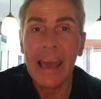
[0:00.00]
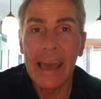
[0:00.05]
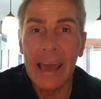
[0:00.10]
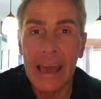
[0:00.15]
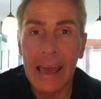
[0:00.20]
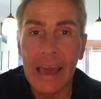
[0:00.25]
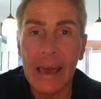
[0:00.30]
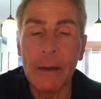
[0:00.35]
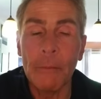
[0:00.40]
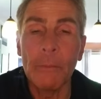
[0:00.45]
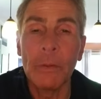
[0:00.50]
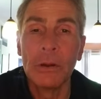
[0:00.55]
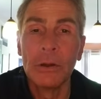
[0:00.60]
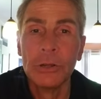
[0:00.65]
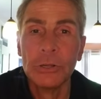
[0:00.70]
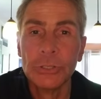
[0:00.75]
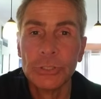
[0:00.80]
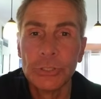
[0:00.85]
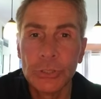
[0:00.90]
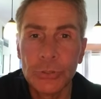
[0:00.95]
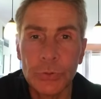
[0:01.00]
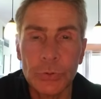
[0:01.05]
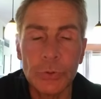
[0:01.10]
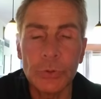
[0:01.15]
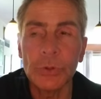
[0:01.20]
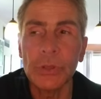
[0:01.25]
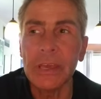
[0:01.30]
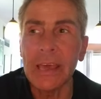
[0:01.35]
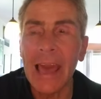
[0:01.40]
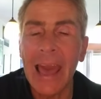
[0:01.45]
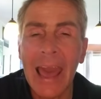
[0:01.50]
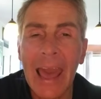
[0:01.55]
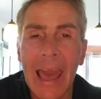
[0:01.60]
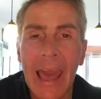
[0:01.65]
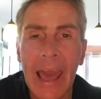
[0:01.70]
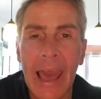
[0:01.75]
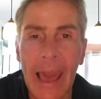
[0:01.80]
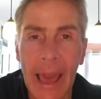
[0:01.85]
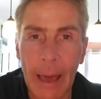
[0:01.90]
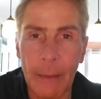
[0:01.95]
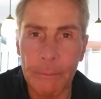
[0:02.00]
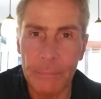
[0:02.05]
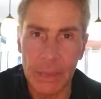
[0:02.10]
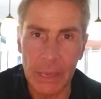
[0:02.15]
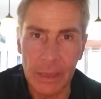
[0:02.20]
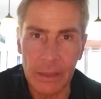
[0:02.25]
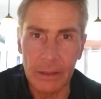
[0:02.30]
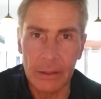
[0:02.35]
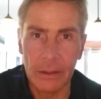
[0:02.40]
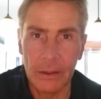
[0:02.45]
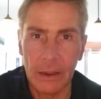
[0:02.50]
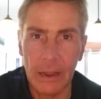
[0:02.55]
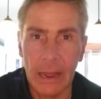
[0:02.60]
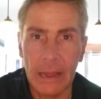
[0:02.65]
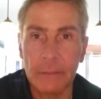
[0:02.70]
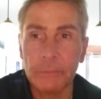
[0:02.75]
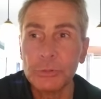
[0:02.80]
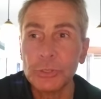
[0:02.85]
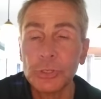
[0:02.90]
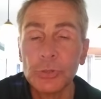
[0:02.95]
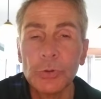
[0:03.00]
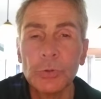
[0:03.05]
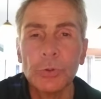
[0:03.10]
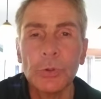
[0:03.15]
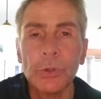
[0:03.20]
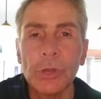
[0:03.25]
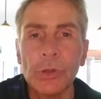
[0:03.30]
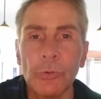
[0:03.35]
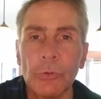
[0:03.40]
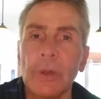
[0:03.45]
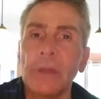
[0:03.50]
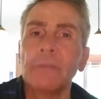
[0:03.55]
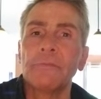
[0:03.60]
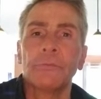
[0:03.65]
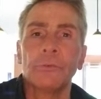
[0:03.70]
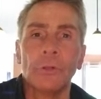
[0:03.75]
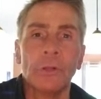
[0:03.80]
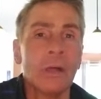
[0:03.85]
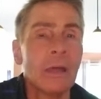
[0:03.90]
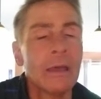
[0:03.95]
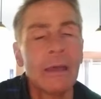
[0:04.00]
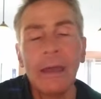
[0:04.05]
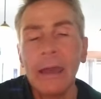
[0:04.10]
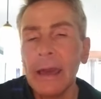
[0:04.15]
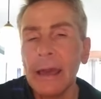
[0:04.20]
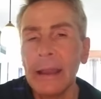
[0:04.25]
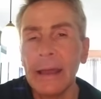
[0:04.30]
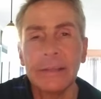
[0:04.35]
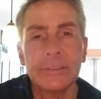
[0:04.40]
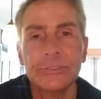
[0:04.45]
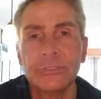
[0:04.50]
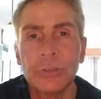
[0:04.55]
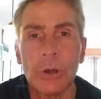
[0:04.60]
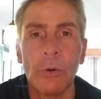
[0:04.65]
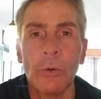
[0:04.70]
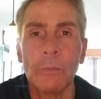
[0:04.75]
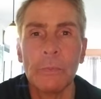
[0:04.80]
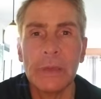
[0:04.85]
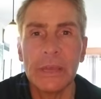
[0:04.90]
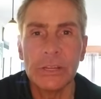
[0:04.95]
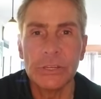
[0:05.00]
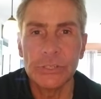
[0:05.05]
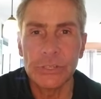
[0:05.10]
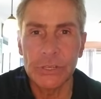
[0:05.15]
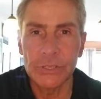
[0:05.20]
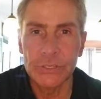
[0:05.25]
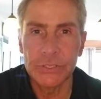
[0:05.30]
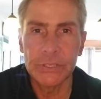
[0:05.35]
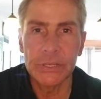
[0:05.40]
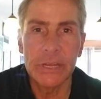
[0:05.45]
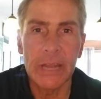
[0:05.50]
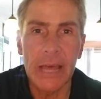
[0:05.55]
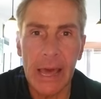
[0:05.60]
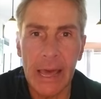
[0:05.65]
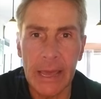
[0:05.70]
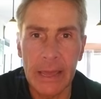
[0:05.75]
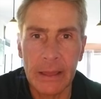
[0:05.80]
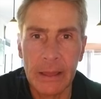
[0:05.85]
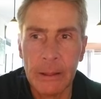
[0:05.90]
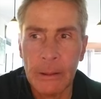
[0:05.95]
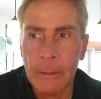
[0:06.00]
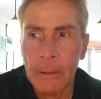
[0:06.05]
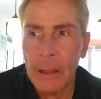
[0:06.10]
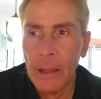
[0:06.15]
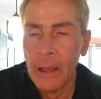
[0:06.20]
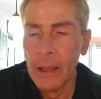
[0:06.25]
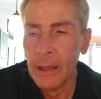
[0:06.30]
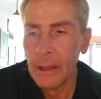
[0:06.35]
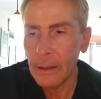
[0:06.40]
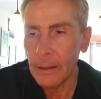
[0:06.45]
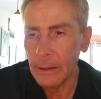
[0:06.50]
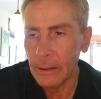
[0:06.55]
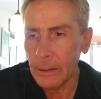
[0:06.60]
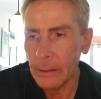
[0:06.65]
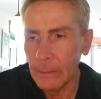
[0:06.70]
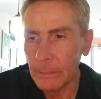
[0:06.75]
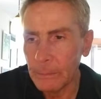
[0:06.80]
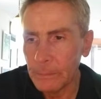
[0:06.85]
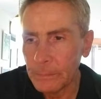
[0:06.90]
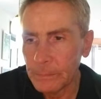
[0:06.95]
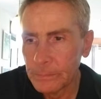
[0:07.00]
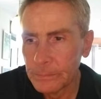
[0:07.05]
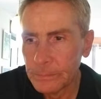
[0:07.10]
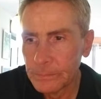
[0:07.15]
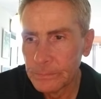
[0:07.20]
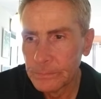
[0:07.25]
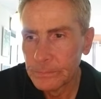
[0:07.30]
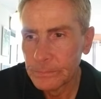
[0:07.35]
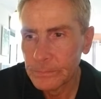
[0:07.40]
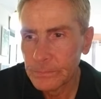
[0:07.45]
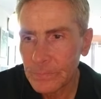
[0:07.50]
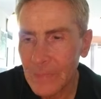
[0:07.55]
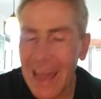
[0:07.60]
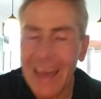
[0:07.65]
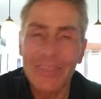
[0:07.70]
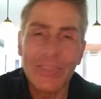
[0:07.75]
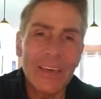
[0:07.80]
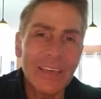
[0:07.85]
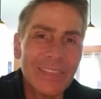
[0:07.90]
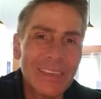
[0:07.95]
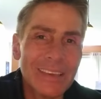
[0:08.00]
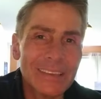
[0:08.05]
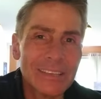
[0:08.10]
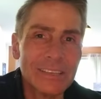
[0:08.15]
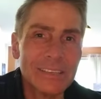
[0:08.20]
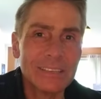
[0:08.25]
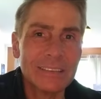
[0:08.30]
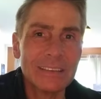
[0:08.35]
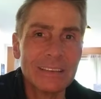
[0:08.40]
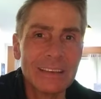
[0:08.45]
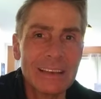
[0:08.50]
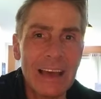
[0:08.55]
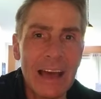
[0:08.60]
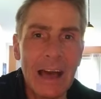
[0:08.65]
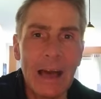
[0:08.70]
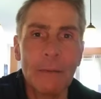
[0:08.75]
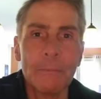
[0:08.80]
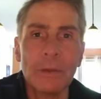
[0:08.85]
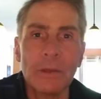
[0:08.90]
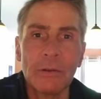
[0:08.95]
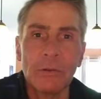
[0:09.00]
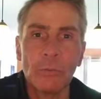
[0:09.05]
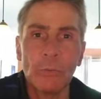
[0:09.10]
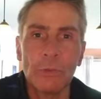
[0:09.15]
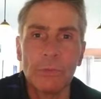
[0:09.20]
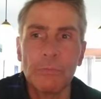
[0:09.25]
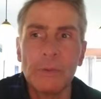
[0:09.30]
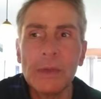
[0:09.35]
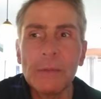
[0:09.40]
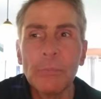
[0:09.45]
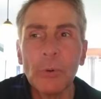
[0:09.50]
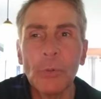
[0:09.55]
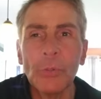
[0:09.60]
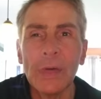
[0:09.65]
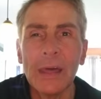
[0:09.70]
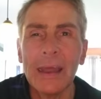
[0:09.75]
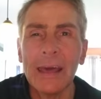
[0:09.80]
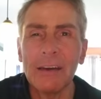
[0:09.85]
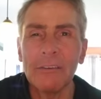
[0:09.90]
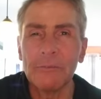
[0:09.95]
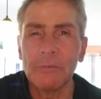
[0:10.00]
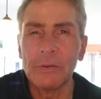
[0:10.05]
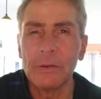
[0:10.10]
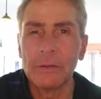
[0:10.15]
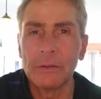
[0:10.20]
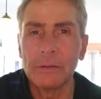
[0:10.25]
am truly happy. I am truly grateful. And I don't mean just today. I think this is common with people that have